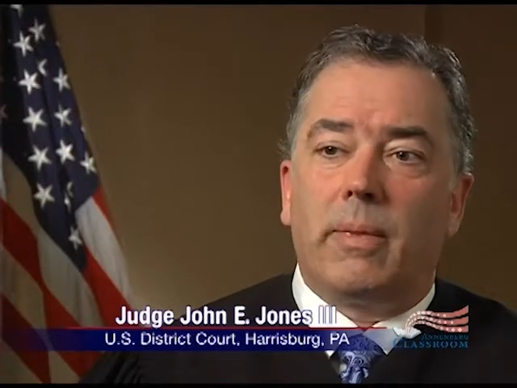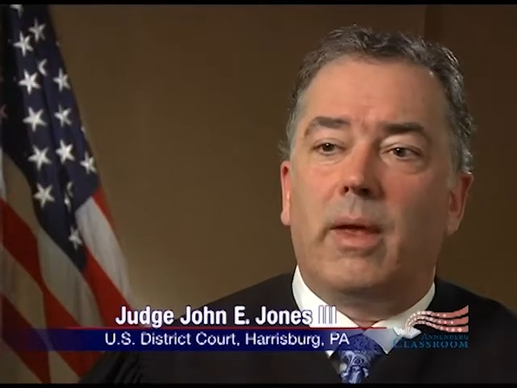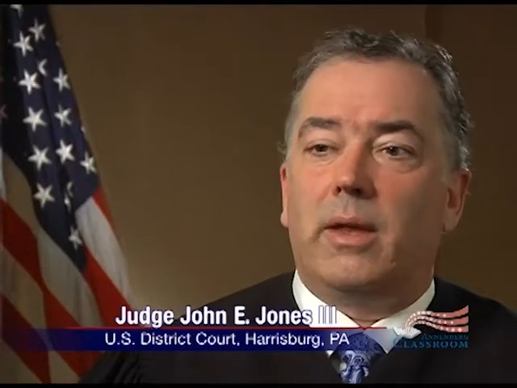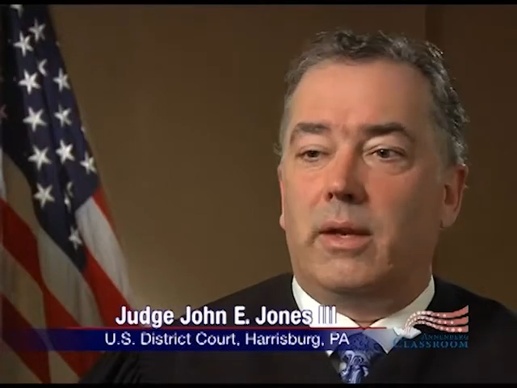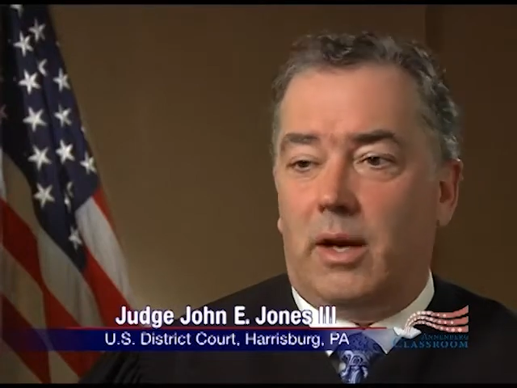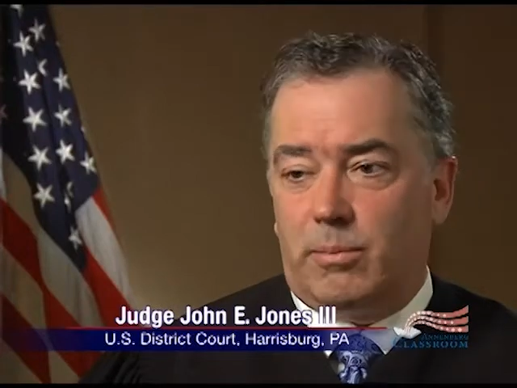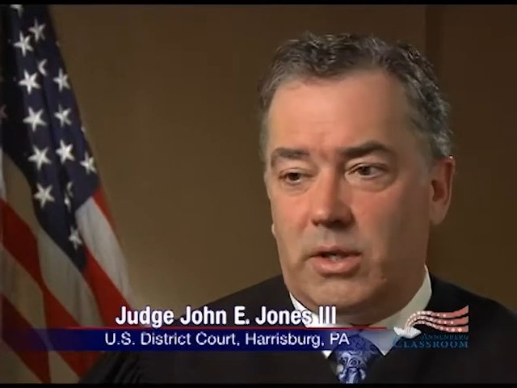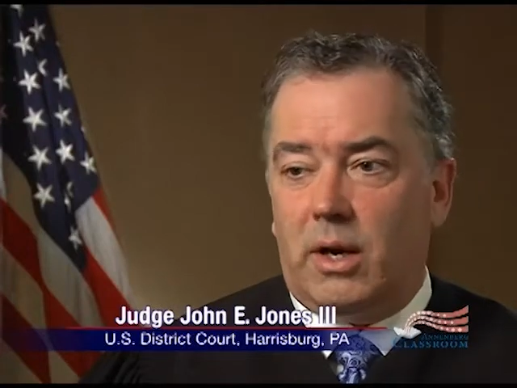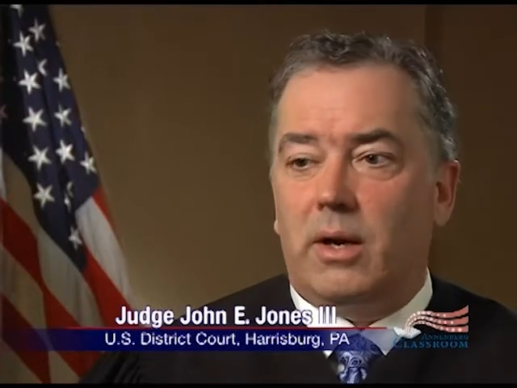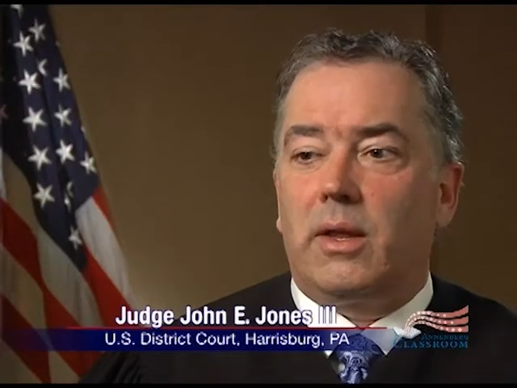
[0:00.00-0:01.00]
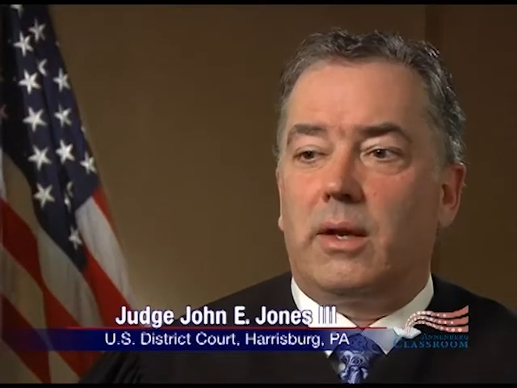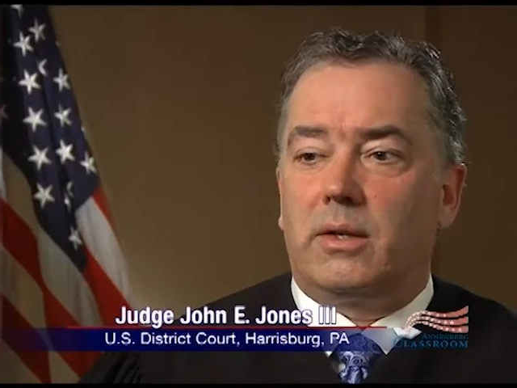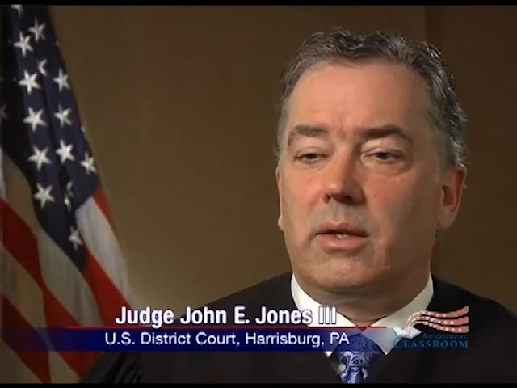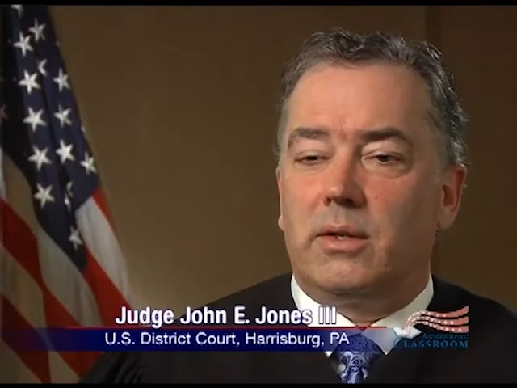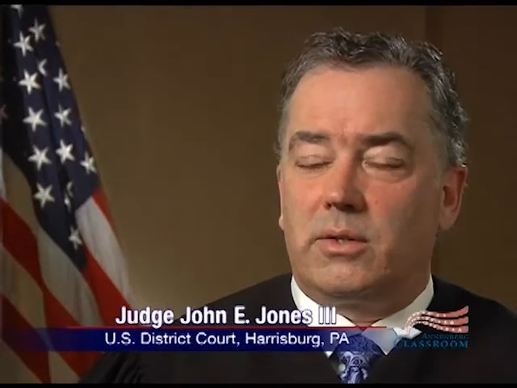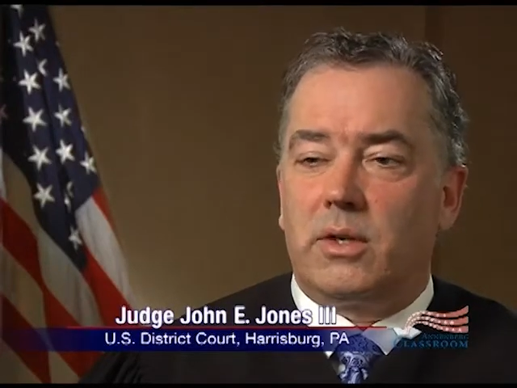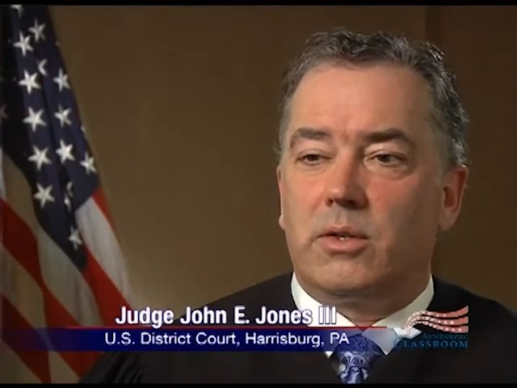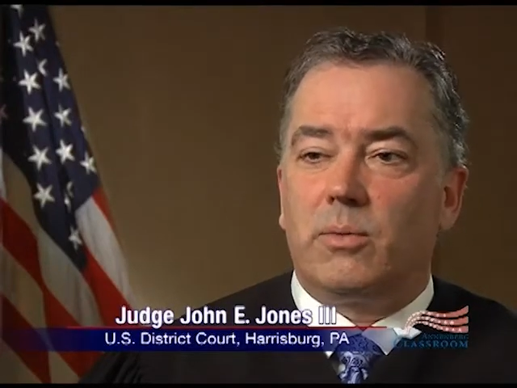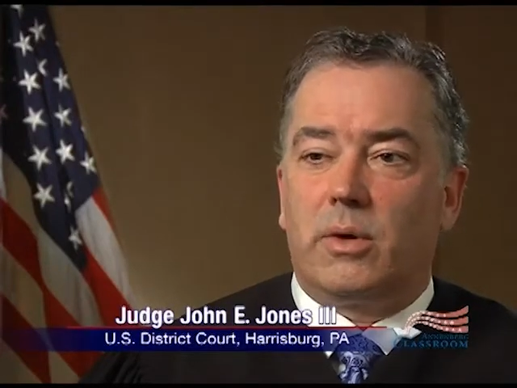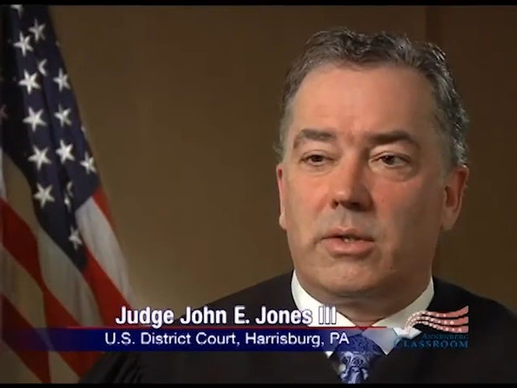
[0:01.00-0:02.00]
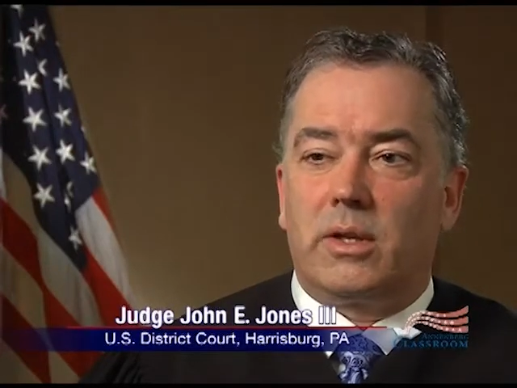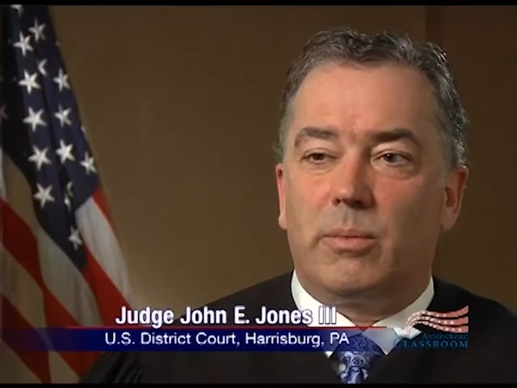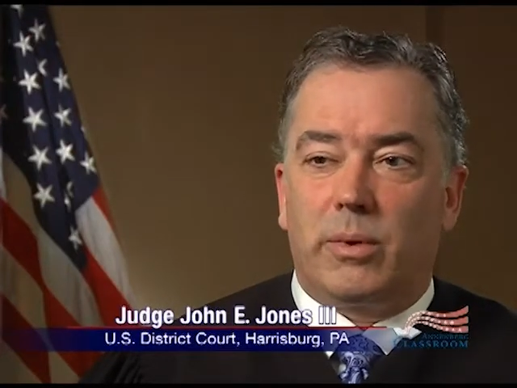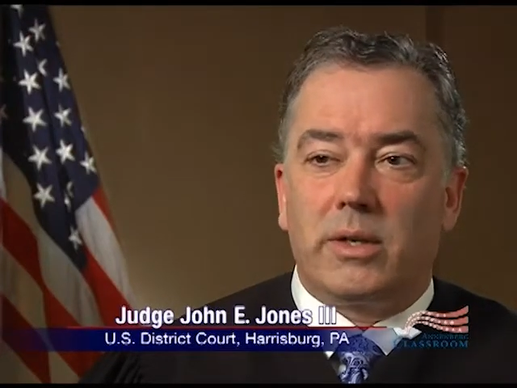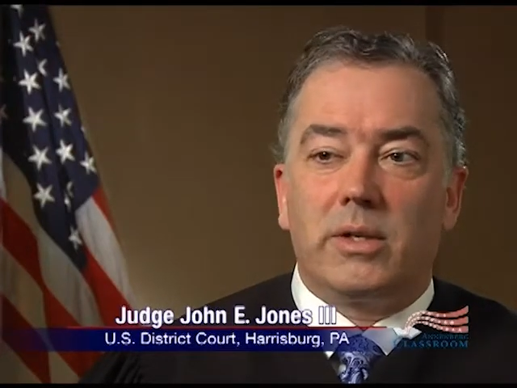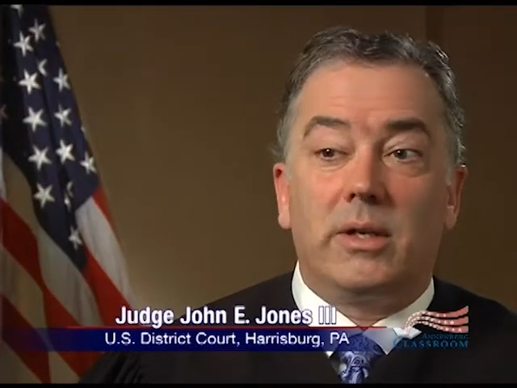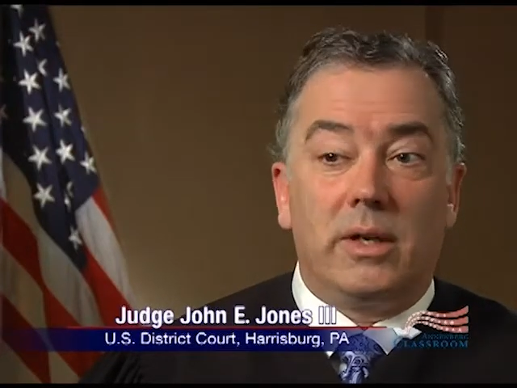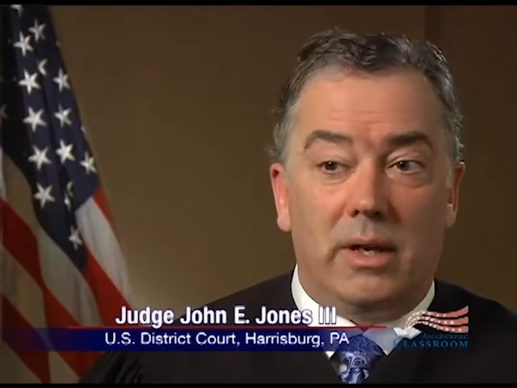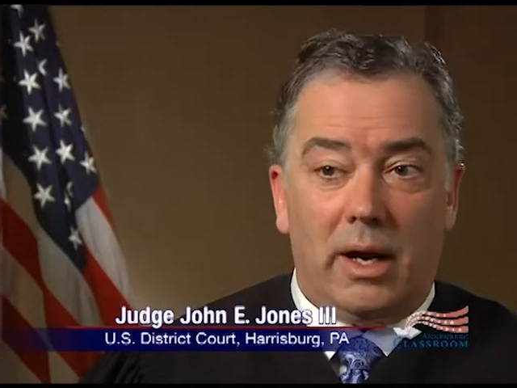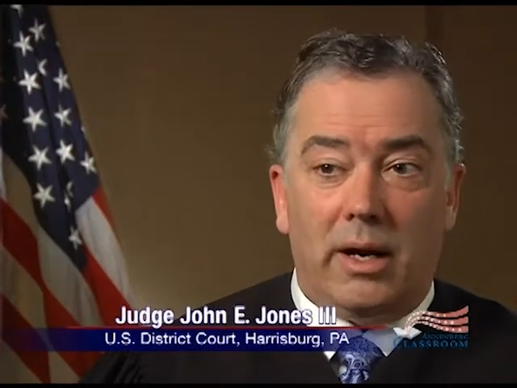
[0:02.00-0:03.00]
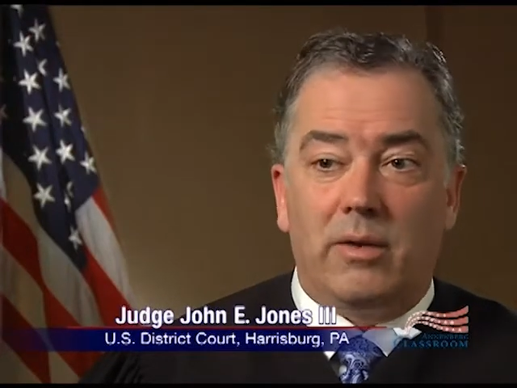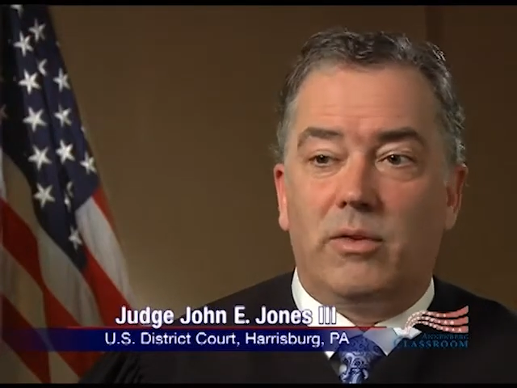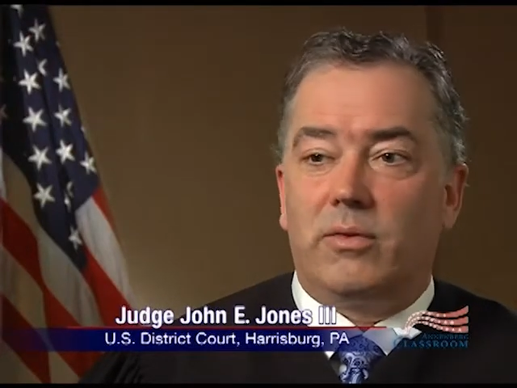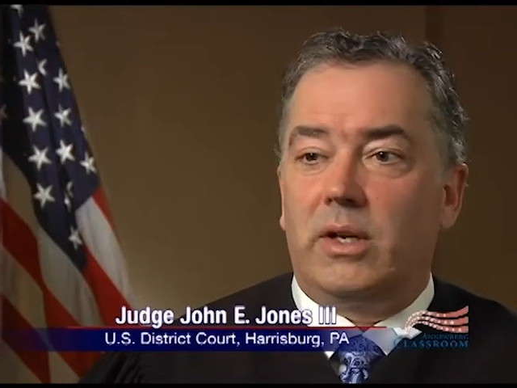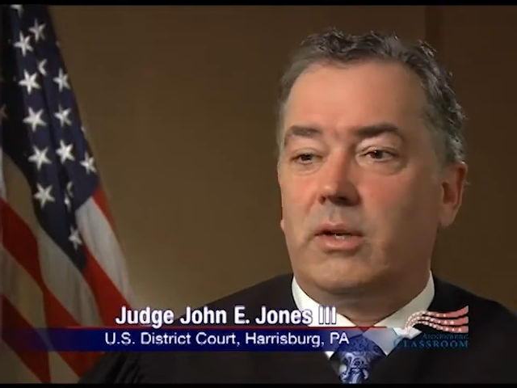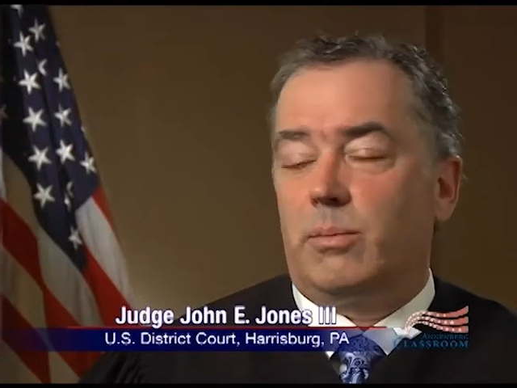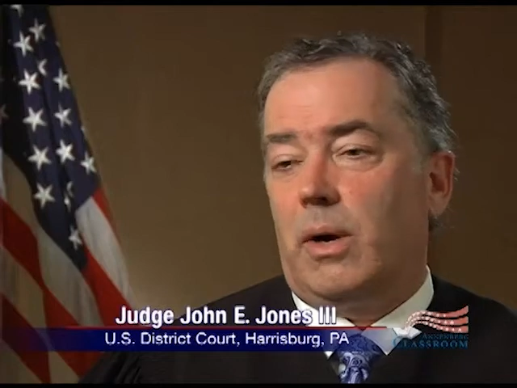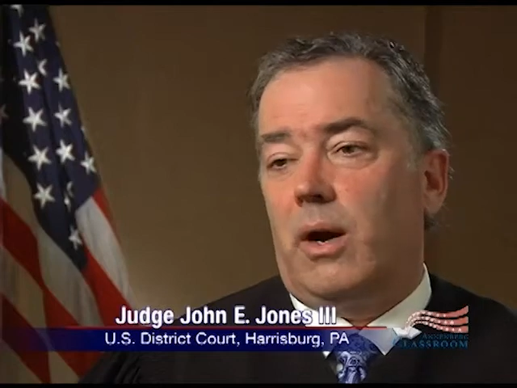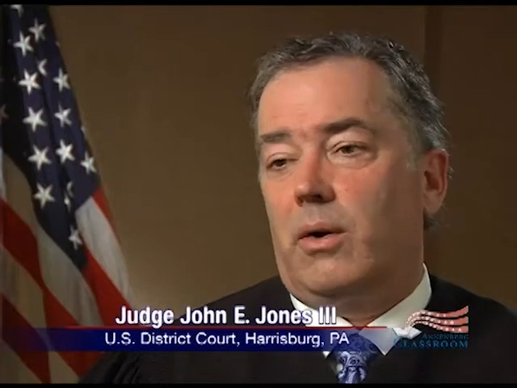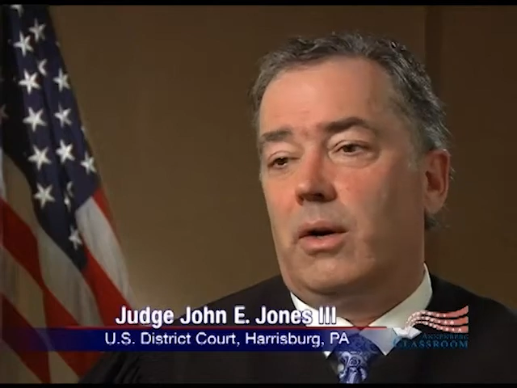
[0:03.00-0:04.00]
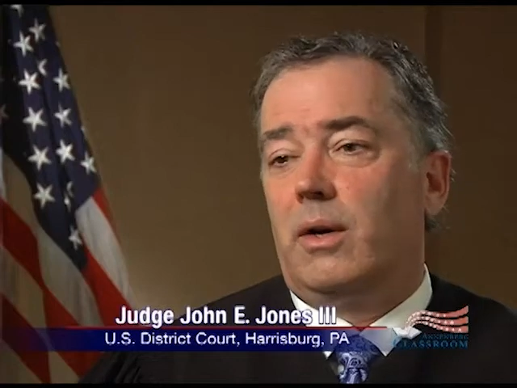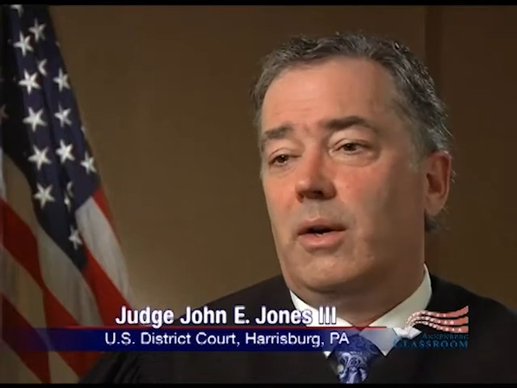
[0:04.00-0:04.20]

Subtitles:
And the upshot of that decision was that the President did not have the veto power